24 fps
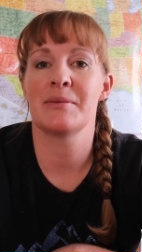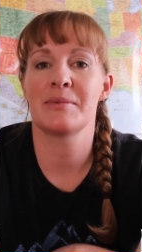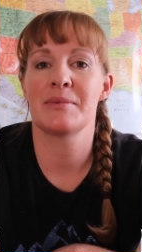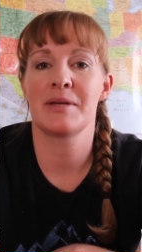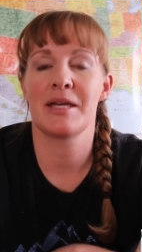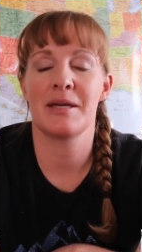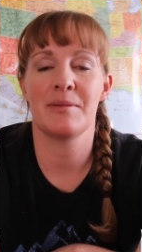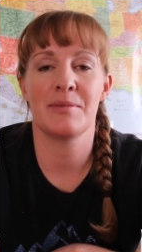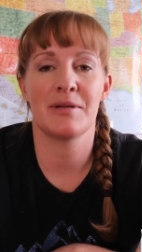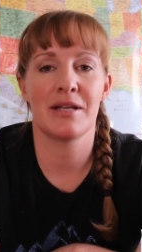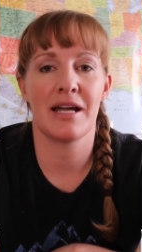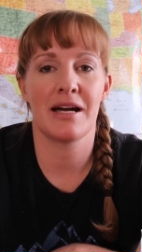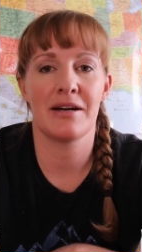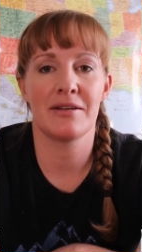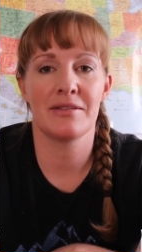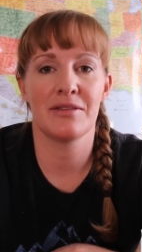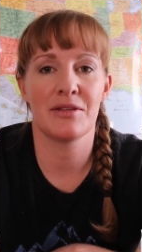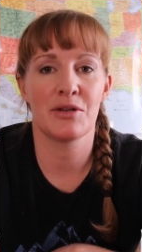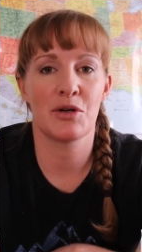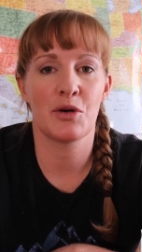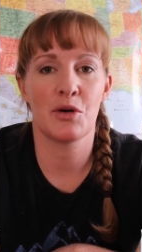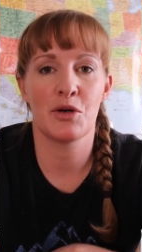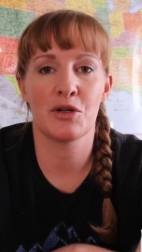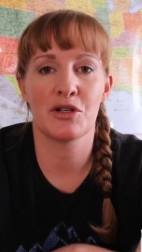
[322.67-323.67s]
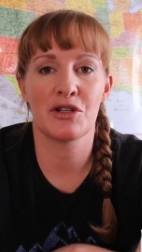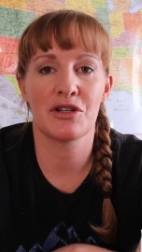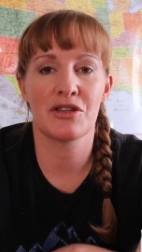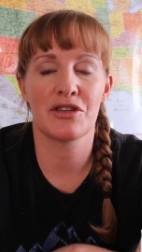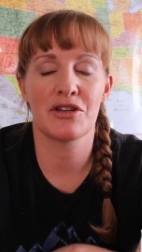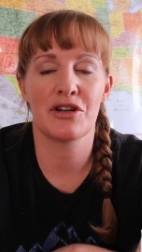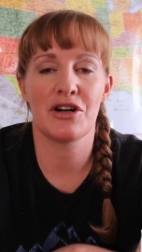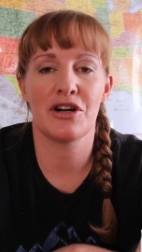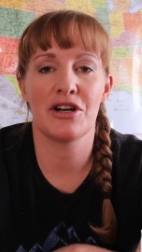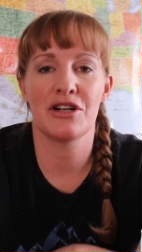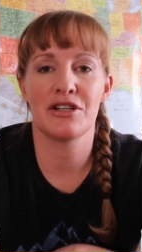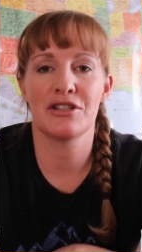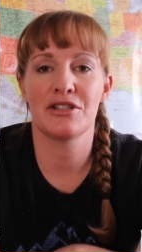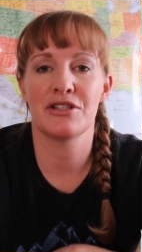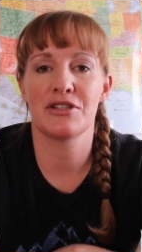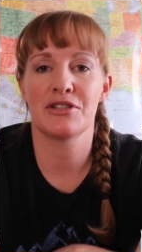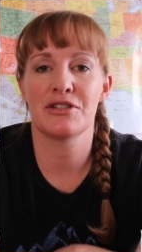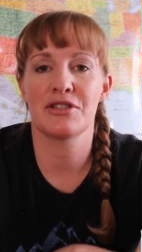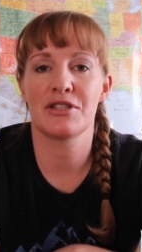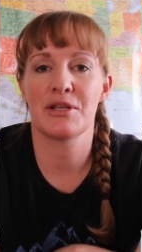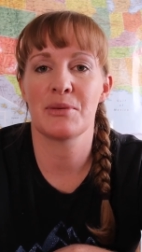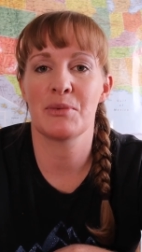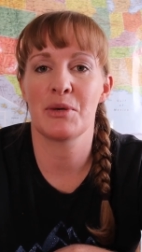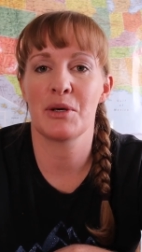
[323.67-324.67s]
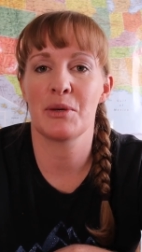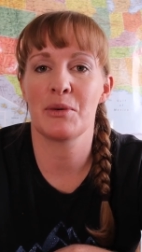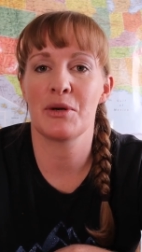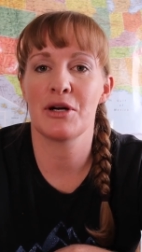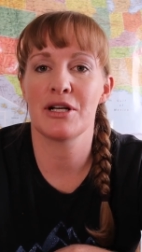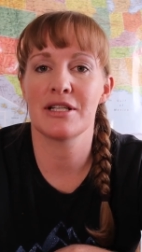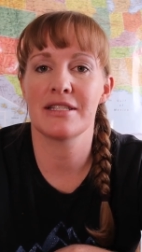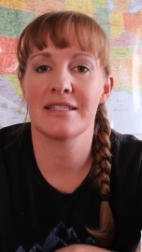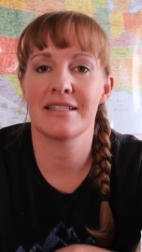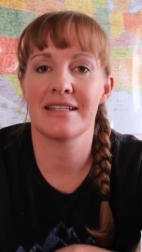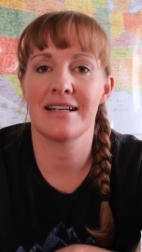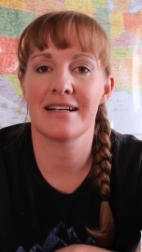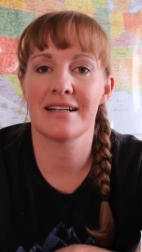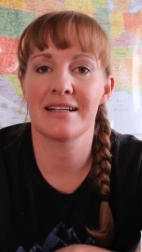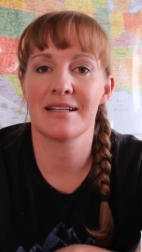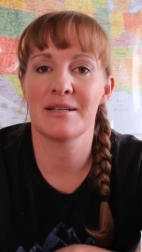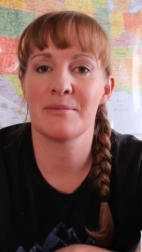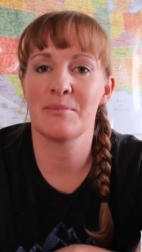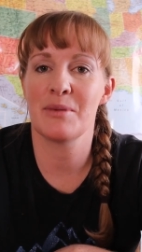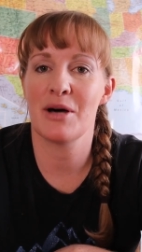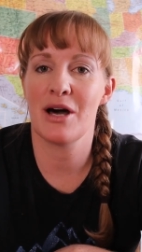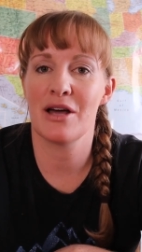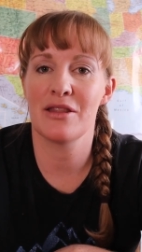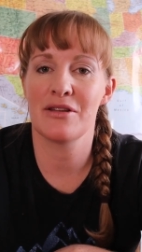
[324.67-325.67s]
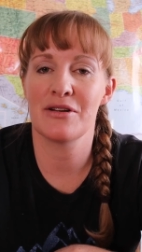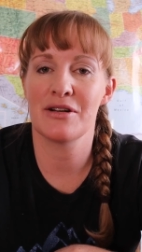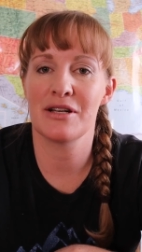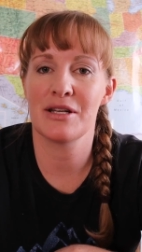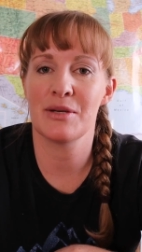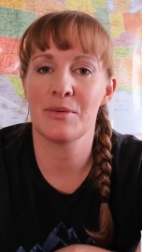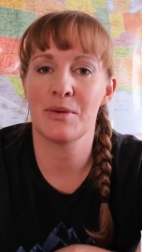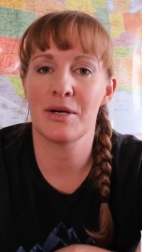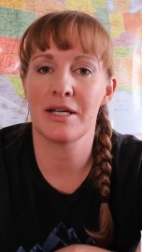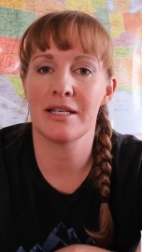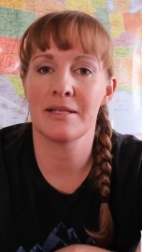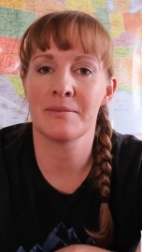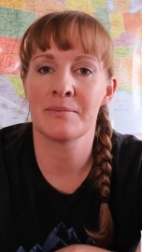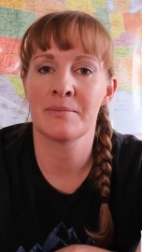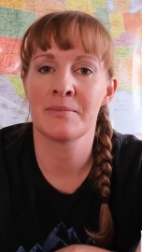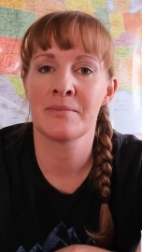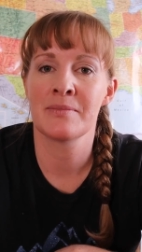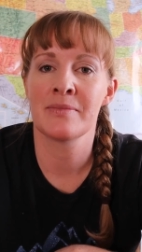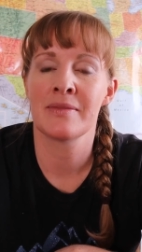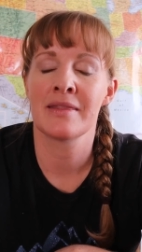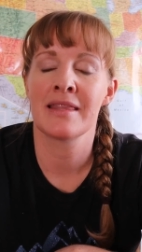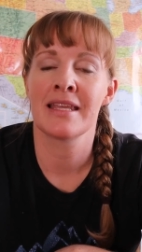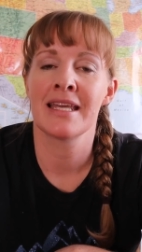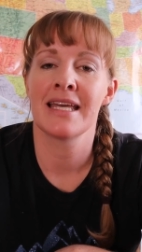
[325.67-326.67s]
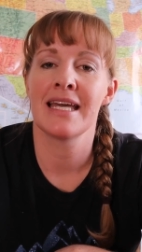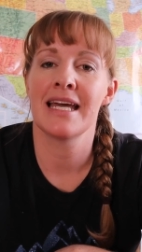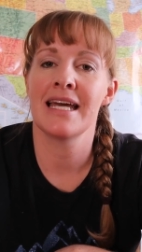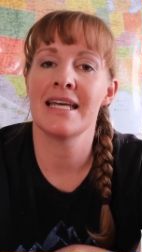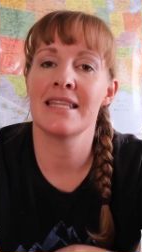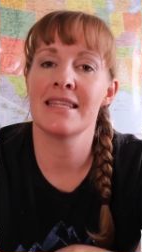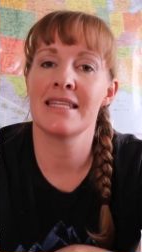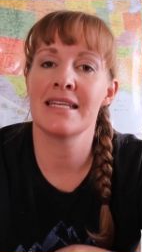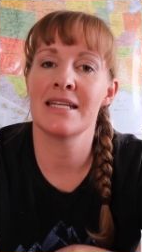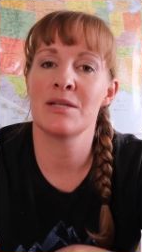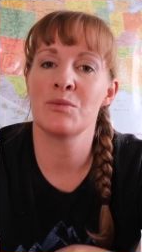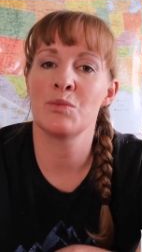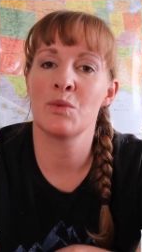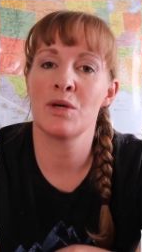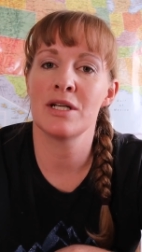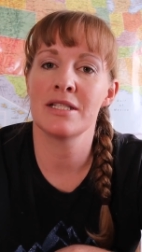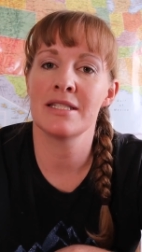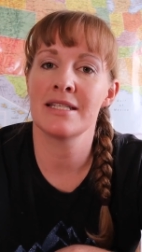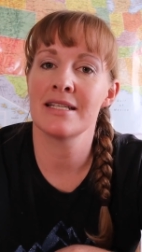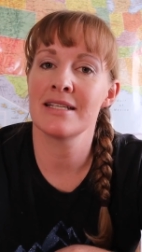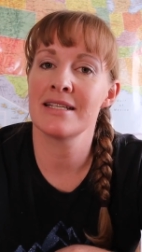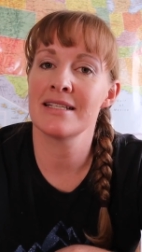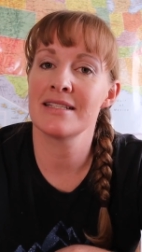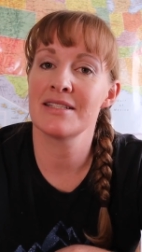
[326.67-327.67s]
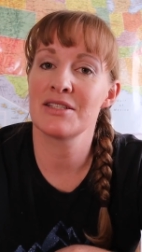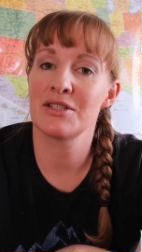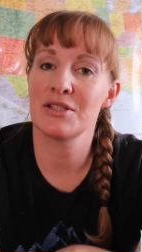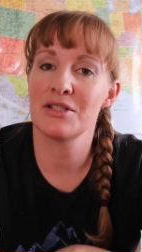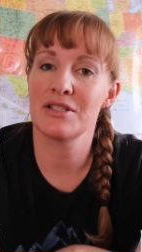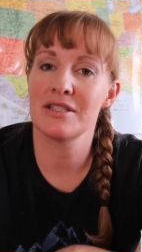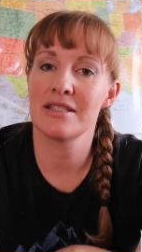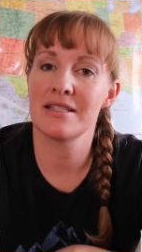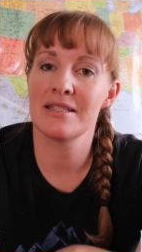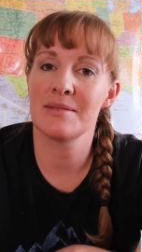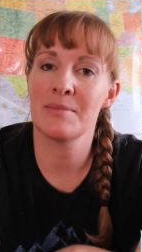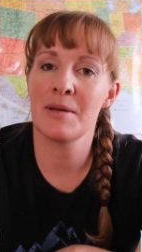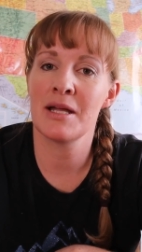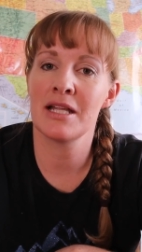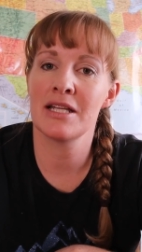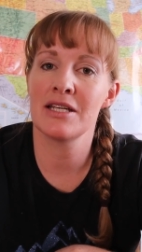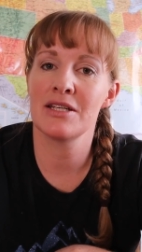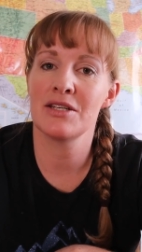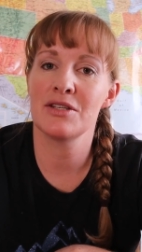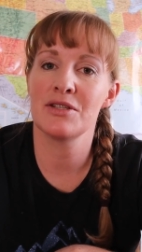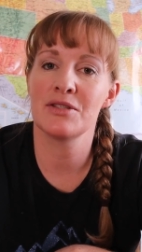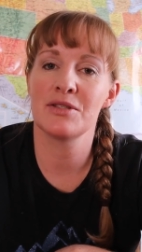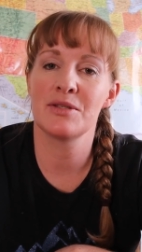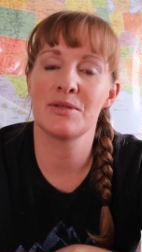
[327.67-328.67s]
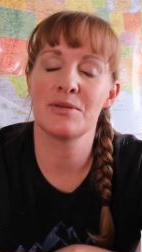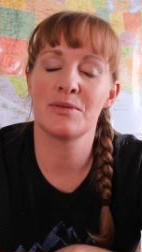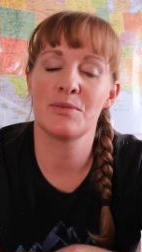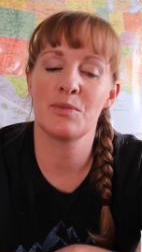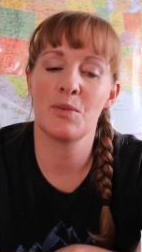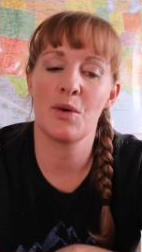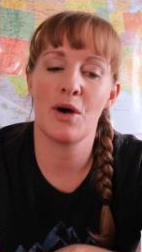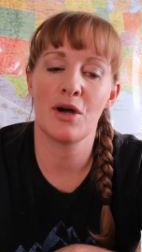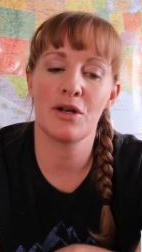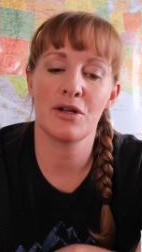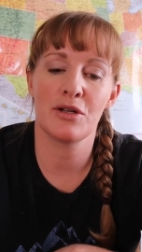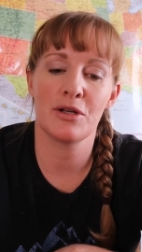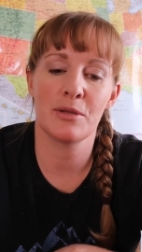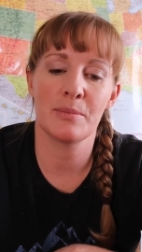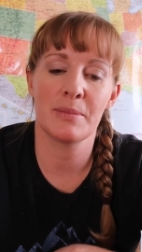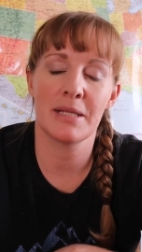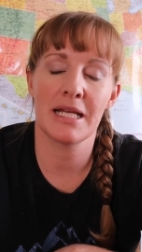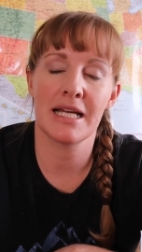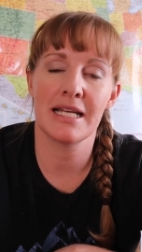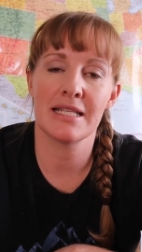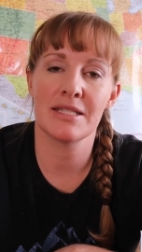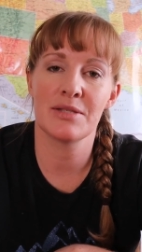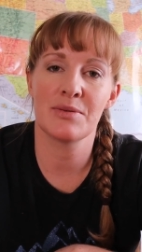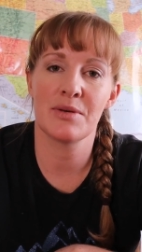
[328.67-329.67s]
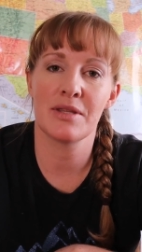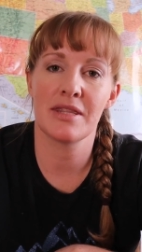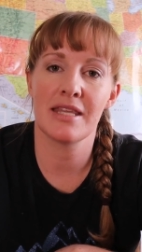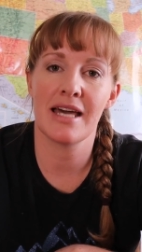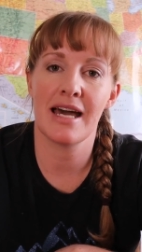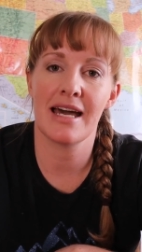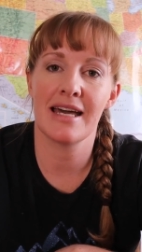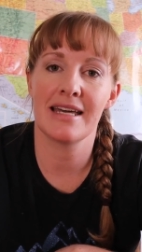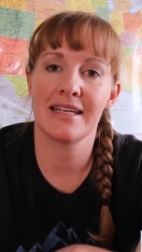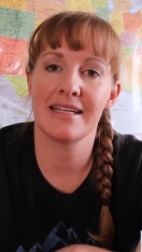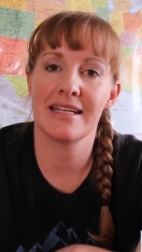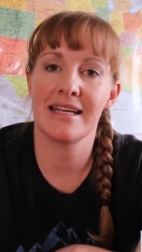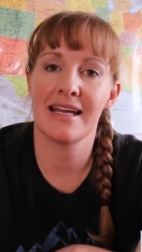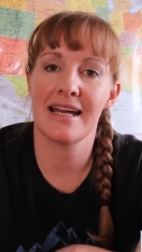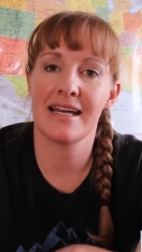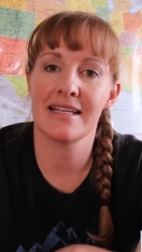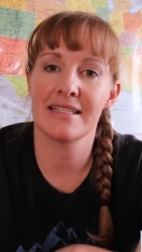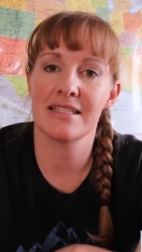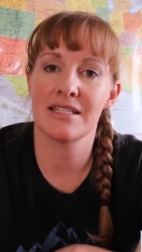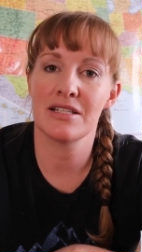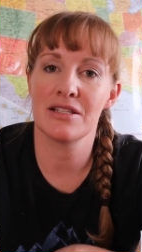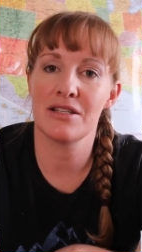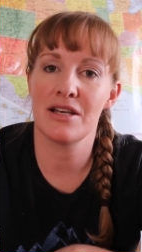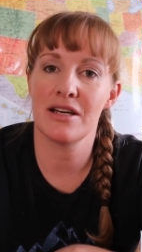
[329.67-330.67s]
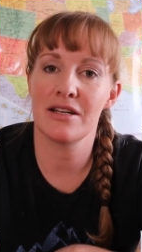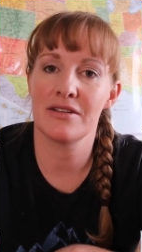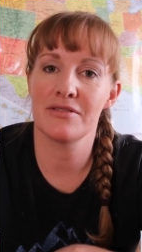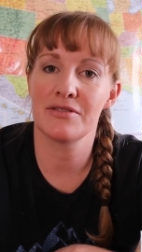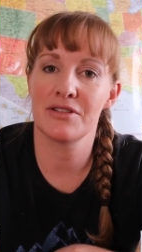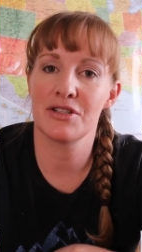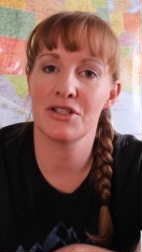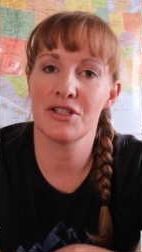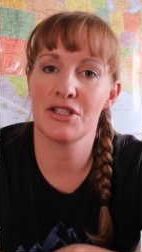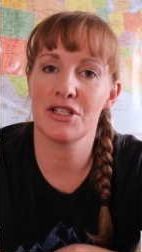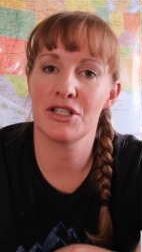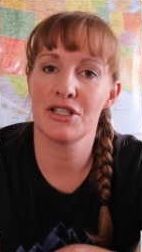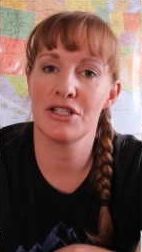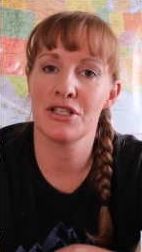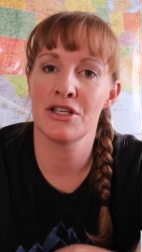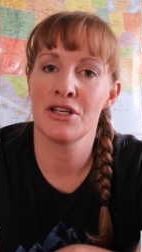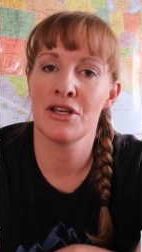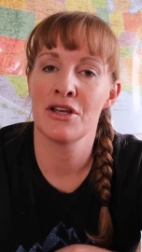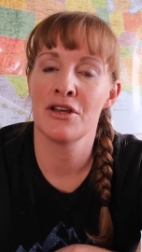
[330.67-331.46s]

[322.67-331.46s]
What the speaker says: Keep it out in the corner of the garden or somewhere where it's not going to bother anyone. And then once it gets good and smelly, you water your plants with that, and it adds a lot of good